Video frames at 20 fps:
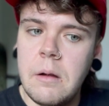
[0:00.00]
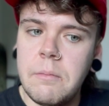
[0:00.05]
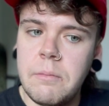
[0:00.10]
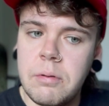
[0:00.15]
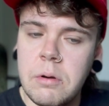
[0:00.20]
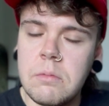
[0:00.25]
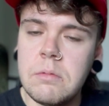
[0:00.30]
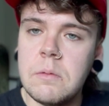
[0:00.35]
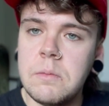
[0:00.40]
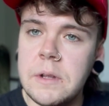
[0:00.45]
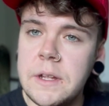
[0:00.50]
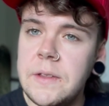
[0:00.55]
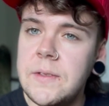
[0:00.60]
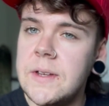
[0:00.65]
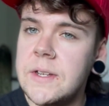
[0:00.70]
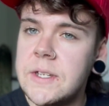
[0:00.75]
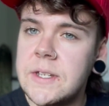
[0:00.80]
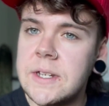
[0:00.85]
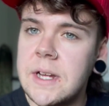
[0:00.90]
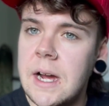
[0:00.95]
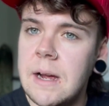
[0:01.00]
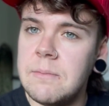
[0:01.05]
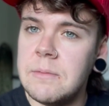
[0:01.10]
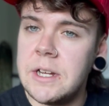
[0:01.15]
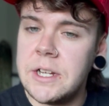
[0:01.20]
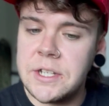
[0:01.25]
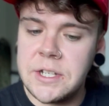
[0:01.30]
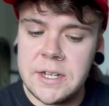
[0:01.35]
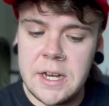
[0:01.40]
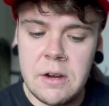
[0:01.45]
probably this time
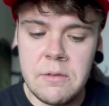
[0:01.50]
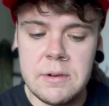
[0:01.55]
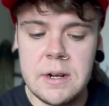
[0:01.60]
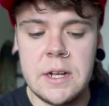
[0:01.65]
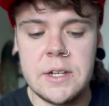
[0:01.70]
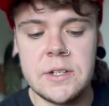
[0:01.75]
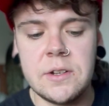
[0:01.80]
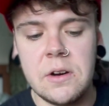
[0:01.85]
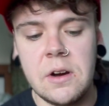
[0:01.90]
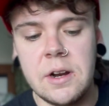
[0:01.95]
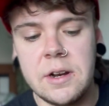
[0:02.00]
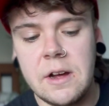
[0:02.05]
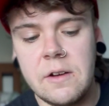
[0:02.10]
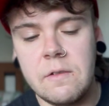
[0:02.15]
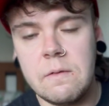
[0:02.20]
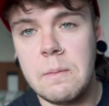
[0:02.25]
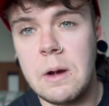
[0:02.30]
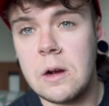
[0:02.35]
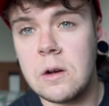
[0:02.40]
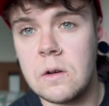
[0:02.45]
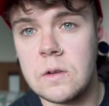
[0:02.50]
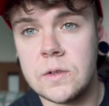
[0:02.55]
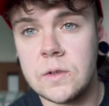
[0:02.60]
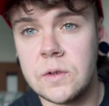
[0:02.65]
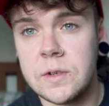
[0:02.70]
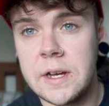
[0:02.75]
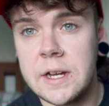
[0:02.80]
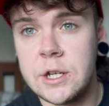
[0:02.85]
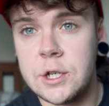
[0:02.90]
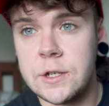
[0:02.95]
last year when I started having my
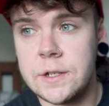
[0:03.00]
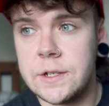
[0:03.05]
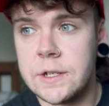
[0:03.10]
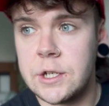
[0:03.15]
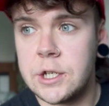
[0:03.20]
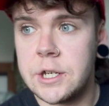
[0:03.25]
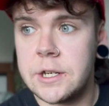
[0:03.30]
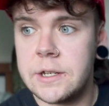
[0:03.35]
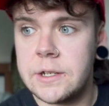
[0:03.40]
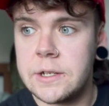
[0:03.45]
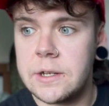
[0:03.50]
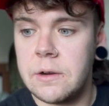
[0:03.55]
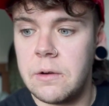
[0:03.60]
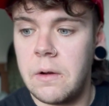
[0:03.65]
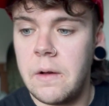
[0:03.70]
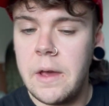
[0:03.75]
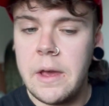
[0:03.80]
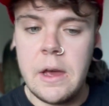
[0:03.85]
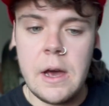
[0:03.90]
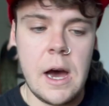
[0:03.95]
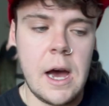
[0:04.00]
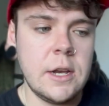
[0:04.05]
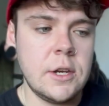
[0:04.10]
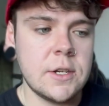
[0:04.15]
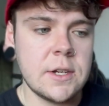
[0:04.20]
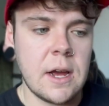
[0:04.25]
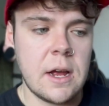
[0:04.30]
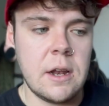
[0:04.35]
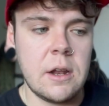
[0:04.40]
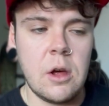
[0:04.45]
consultations and shit, so I
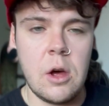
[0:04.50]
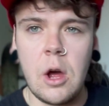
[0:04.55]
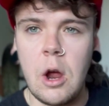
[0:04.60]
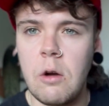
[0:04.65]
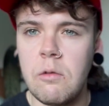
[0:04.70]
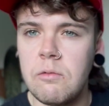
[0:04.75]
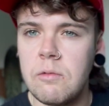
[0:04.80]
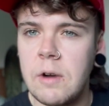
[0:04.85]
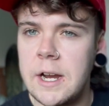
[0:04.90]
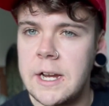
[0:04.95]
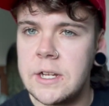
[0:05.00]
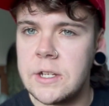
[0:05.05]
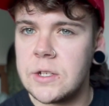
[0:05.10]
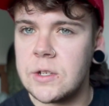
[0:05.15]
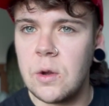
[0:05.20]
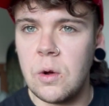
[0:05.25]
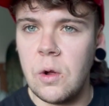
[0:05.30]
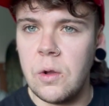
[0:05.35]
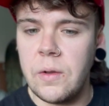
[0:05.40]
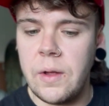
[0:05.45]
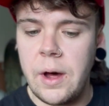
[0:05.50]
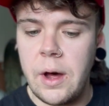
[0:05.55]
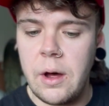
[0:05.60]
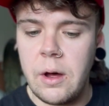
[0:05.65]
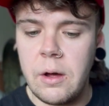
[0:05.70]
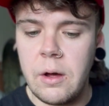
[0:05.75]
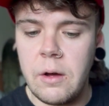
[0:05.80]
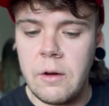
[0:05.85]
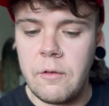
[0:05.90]
just kind of erased all that